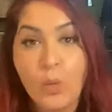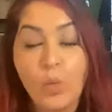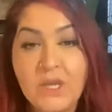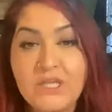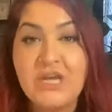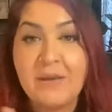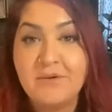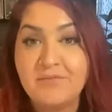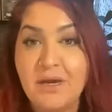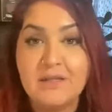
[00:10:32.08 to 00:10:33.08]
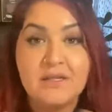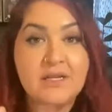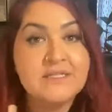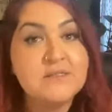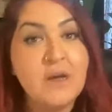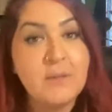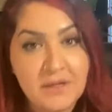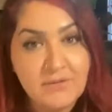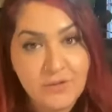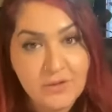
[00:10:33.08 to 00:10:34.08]
which type of melanin is
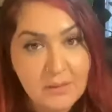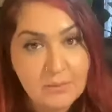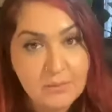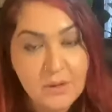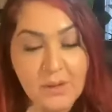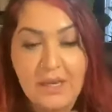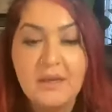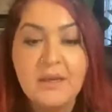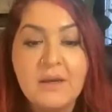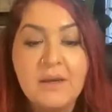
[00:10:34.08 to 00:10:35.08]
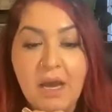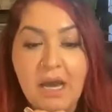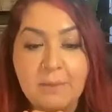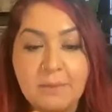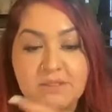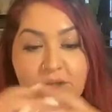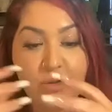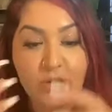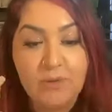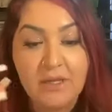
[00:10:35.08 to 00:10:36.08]
dominant for them. Okay. So
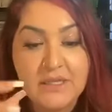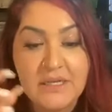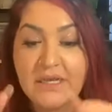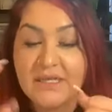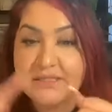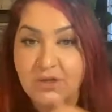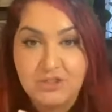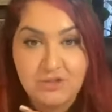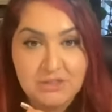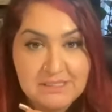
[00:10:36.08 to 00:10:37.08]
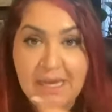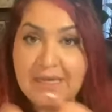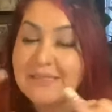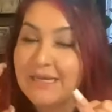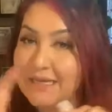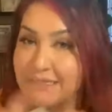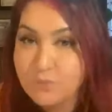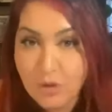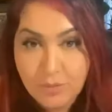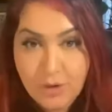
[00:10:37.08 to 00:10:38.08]
eumelanin is larger in size. It is
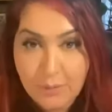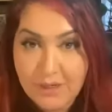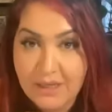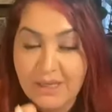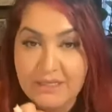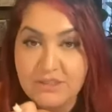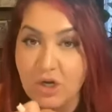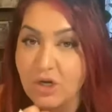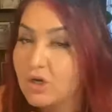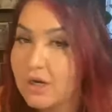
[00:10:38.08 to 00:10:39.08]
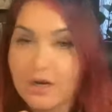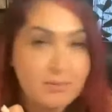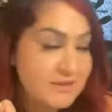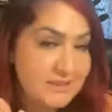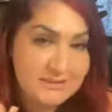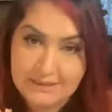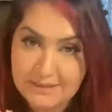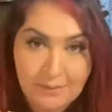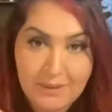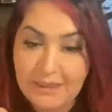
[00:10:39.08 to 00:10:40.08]
more prominent in darker hair, but that does
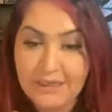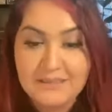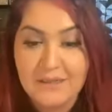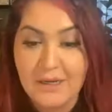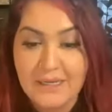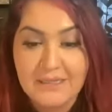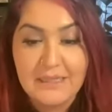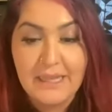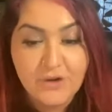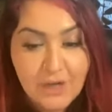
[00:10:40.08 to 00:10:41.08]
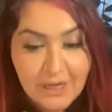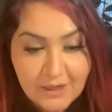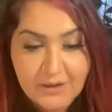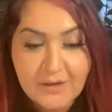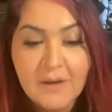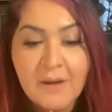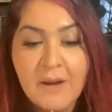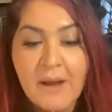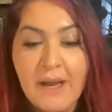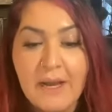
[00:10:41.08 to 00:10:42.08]
not mean it is not in lighter hair.
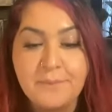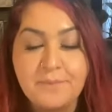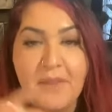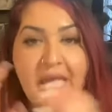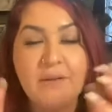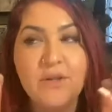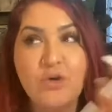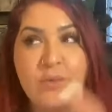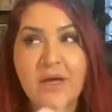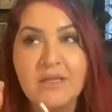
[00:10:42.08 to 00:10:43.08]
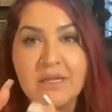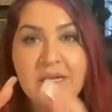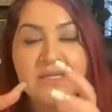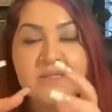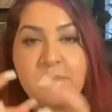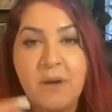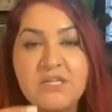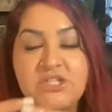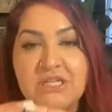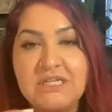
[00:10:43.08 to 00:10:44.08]
And eumelanin is
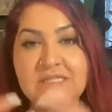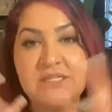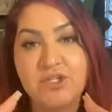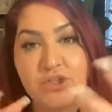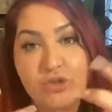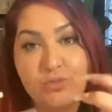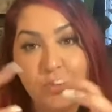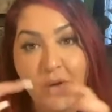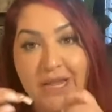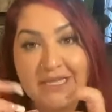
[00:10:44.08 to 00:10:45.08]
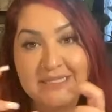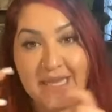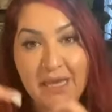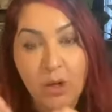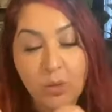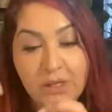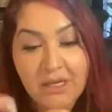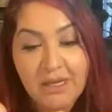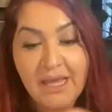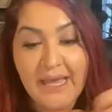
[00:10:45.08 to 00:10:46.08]
much easier to break down
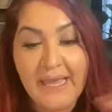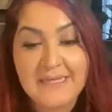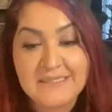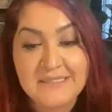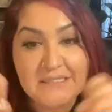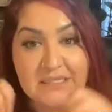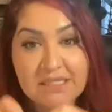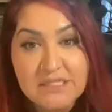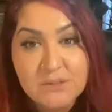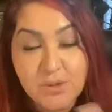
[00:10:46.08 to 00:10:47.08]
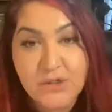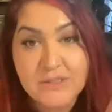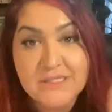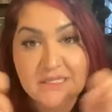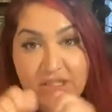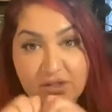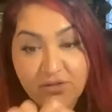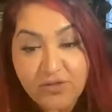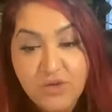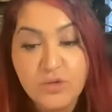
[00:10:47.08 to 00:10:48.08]
and disperse and
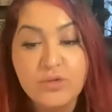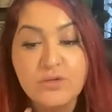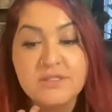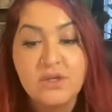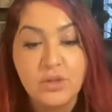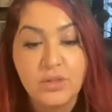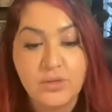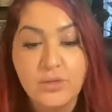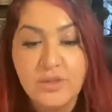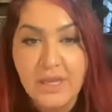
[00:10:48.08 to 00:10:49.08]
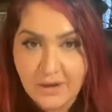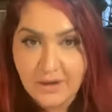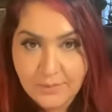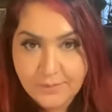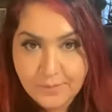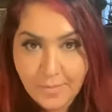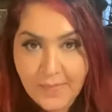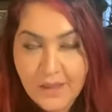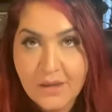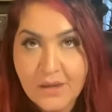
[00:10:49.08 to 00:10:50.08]
diffuse through the hair.
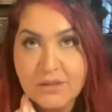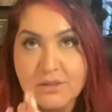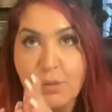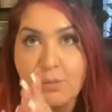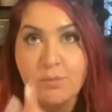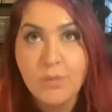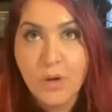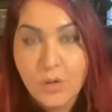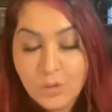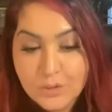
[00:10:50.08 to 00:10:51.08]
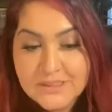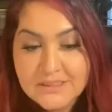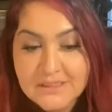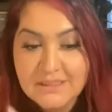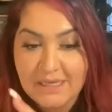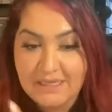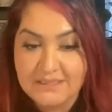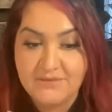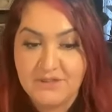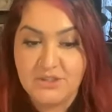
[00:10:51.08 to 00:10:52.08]
So most
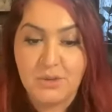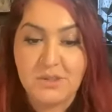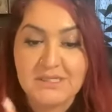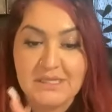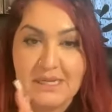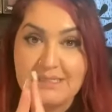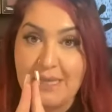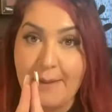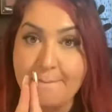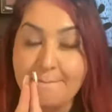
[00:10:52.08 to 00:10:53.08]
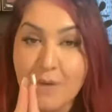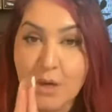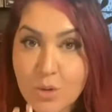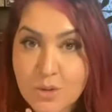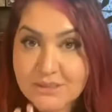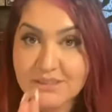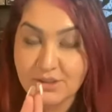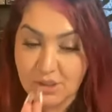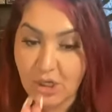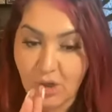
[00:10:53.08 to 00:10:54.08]
individuals, and I say most,
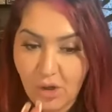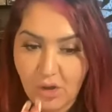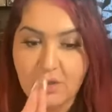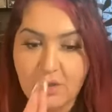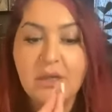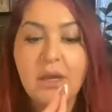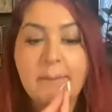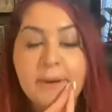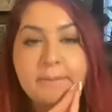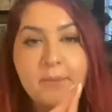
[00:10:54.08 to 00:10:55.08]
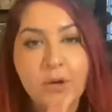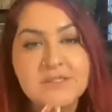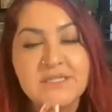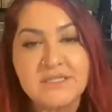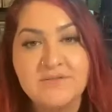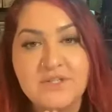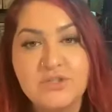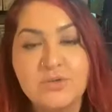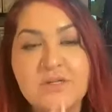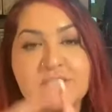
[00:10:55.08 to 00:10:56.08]
not all, but most
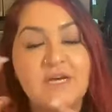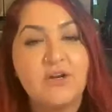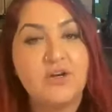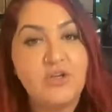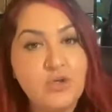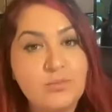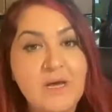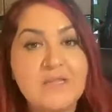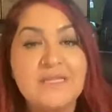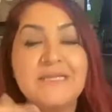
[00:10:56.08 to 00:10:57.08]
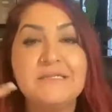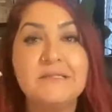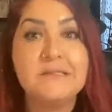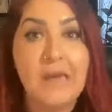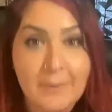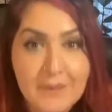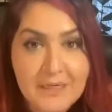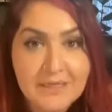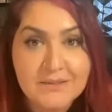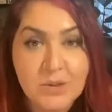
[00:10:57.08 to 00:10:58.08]
individuals that are eumelanin
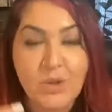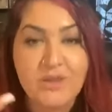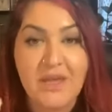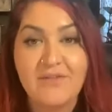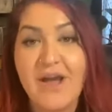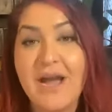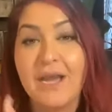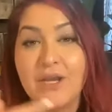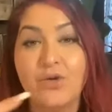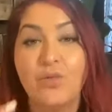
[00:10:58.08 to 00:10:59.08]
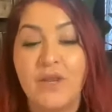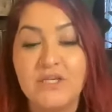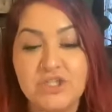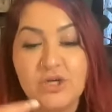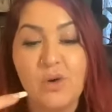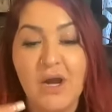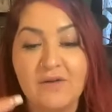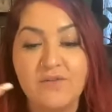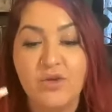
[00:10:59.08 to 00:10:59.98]
dominant or they have a higher ratio of